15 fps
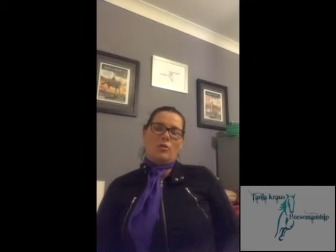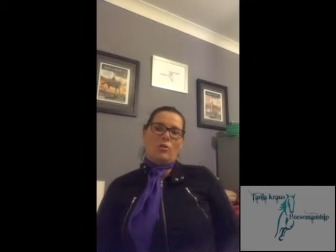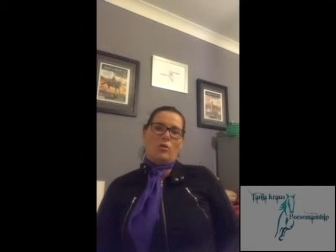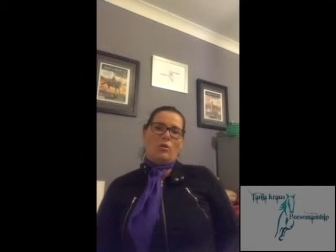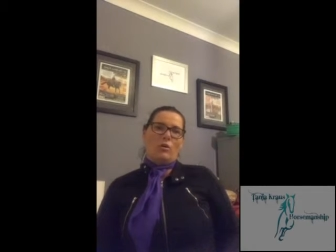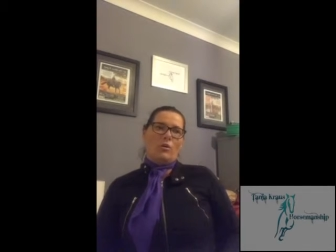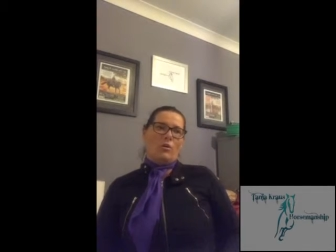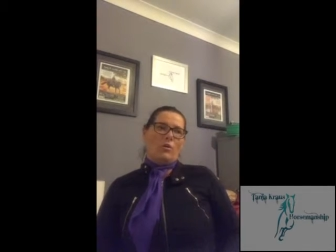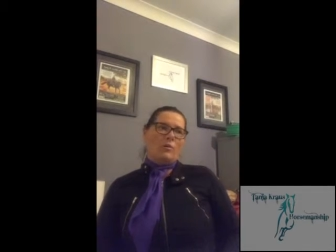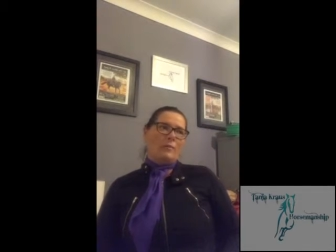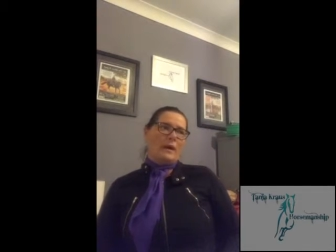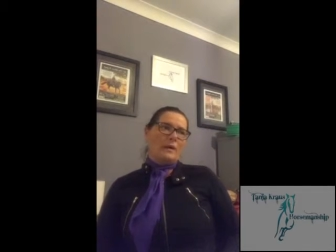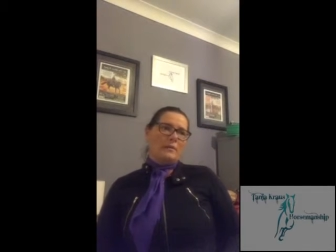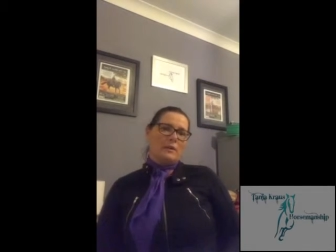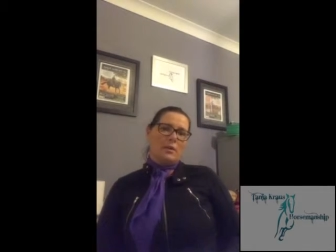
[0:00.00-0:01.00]
Or
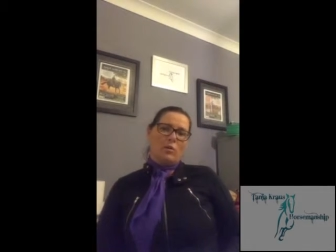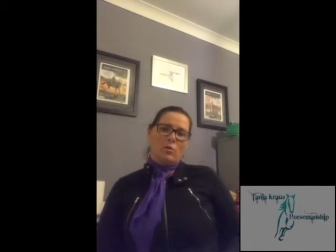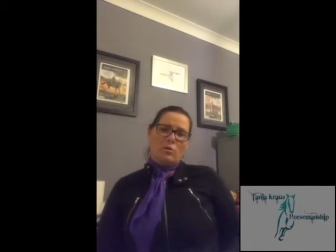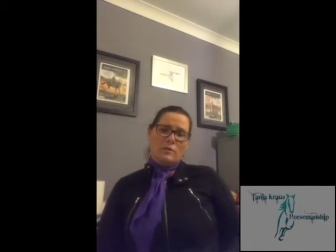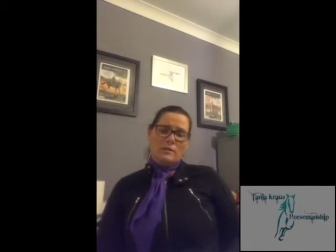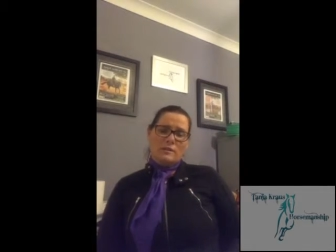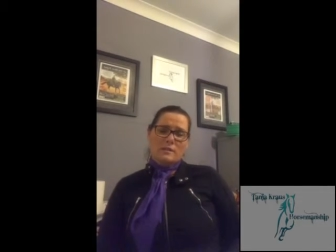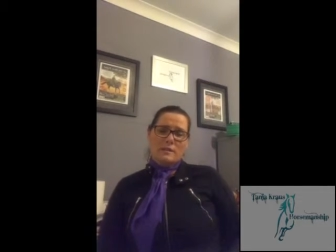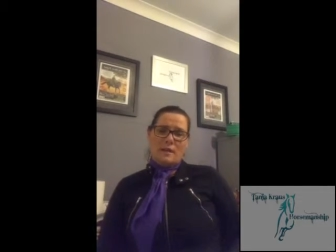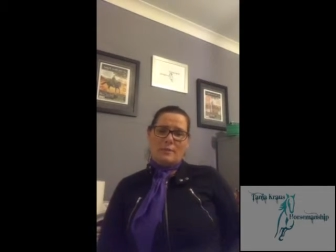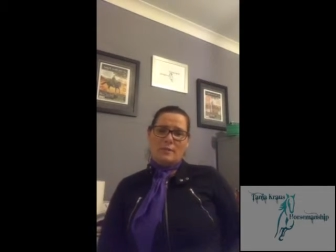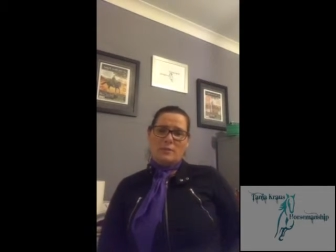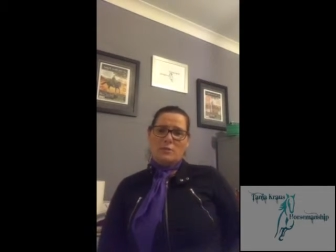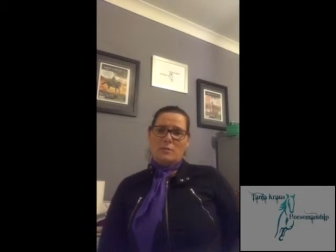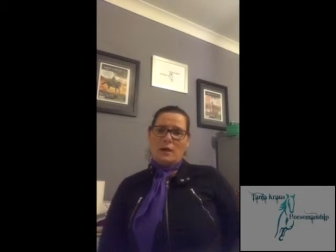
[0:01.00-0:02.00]
maybe horses
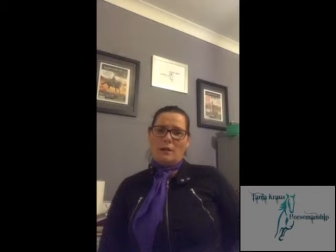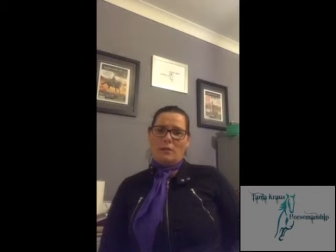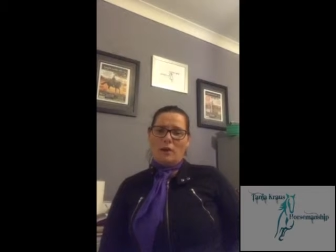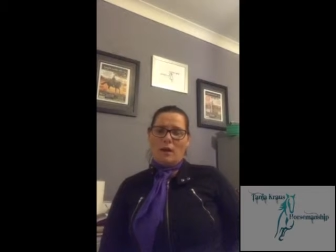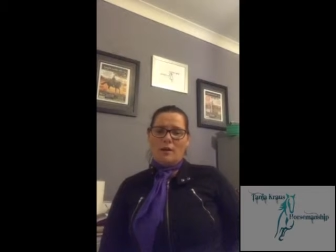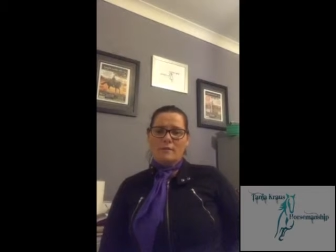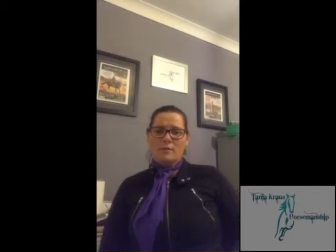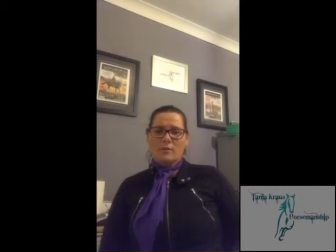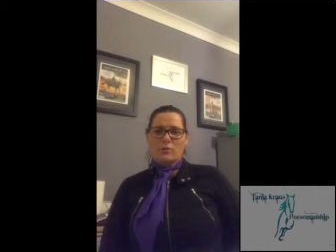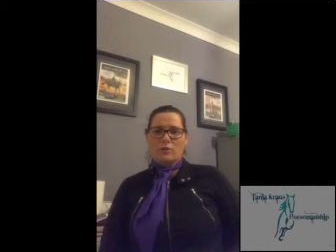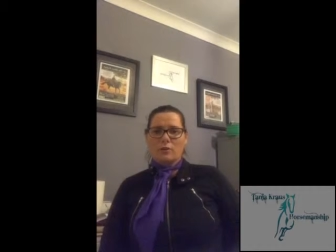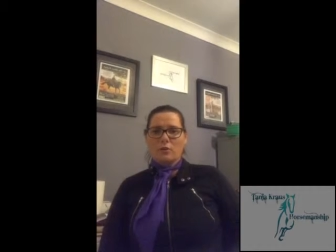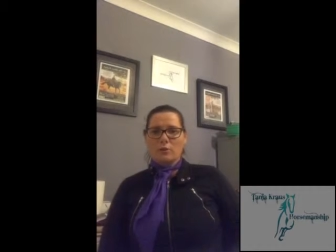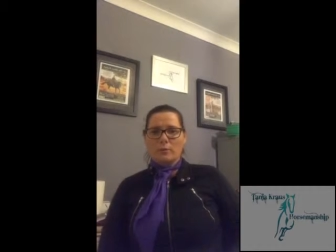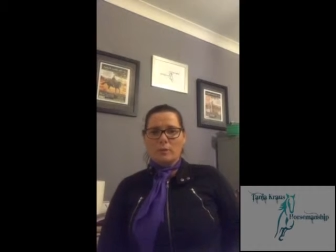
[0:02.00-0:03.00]
come into our lives that are a
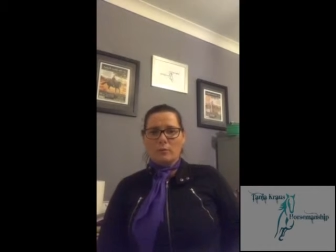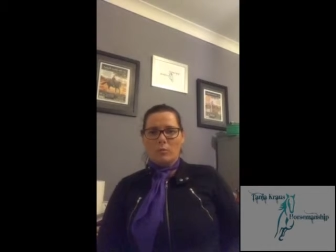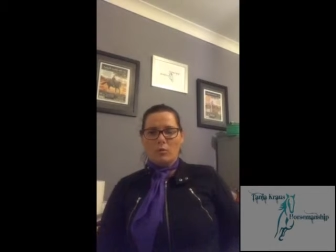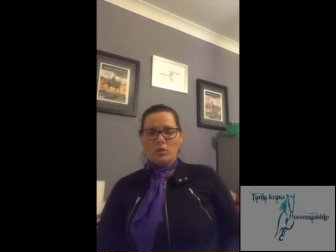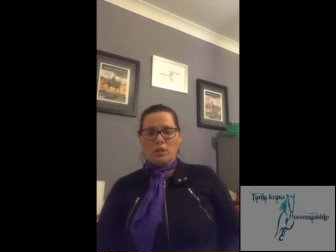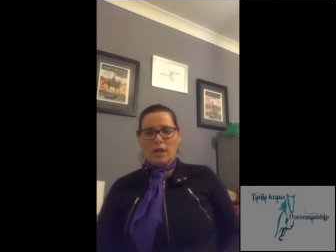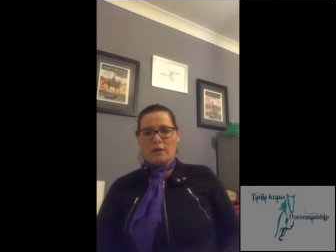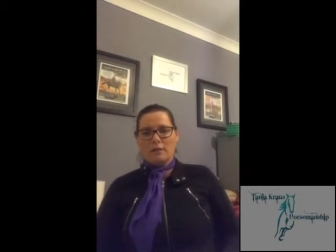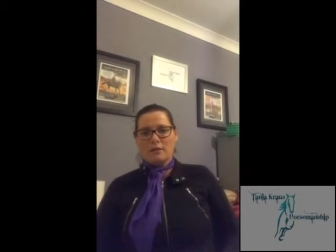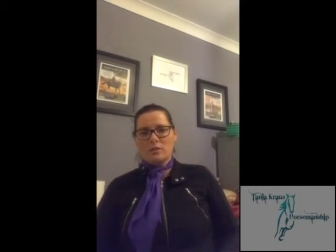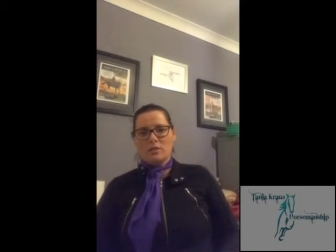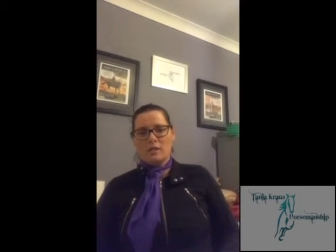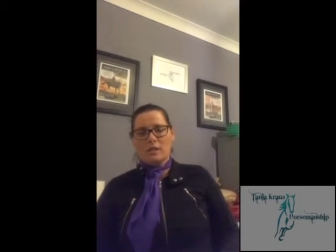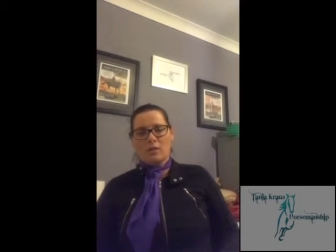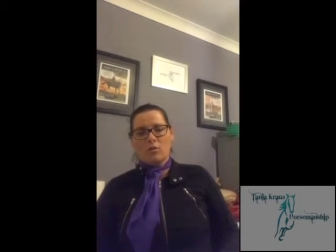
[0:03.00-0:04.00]
little bit more
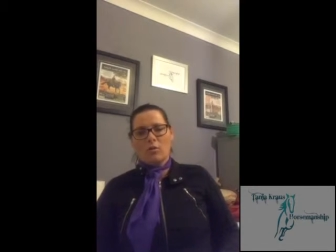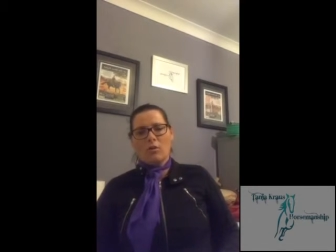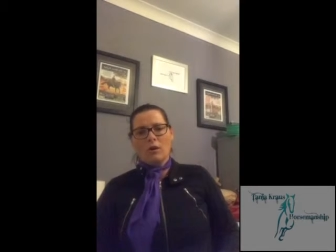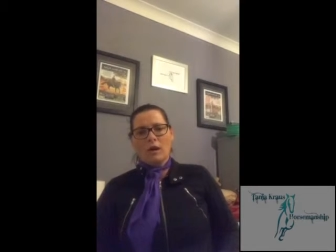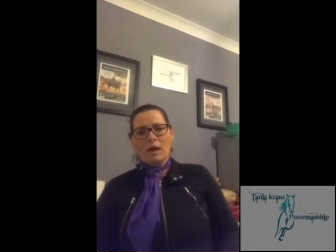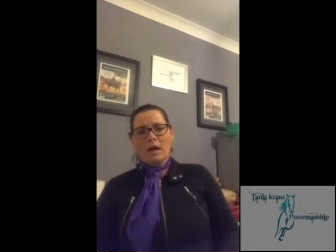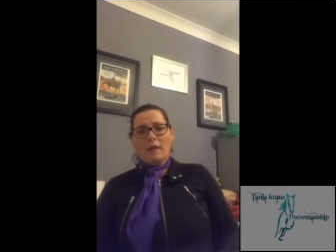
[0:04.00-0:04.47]
challenging, or